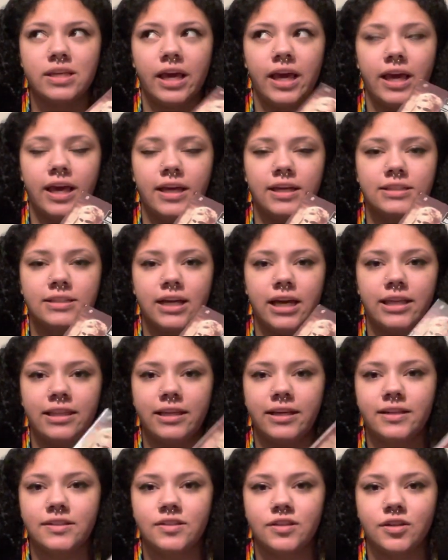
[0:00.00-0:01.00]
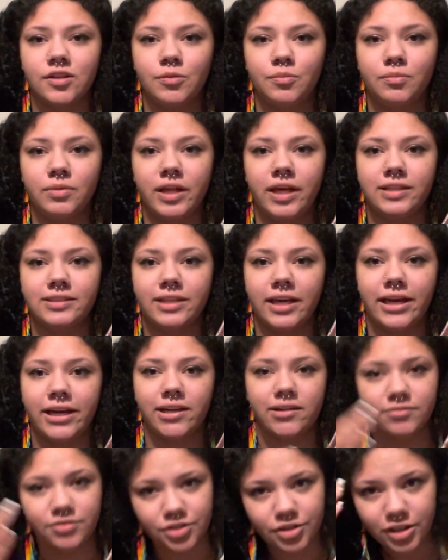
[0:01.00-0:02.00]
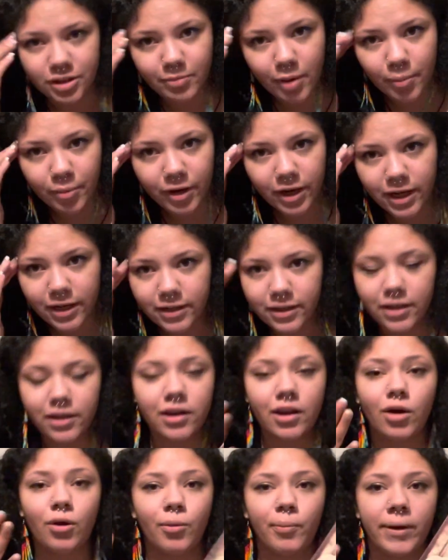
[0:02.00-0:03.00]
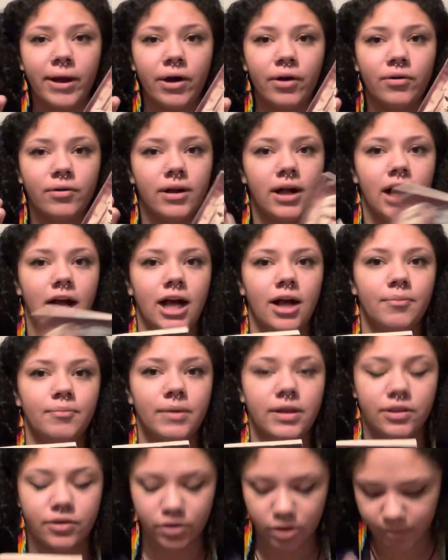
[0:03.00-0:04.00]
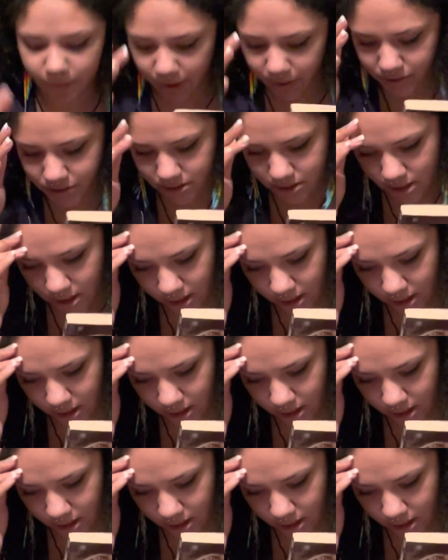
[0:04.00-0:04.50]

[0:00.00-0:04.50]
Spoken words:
and I think it's a good play to have just in my brain and know about and learn about.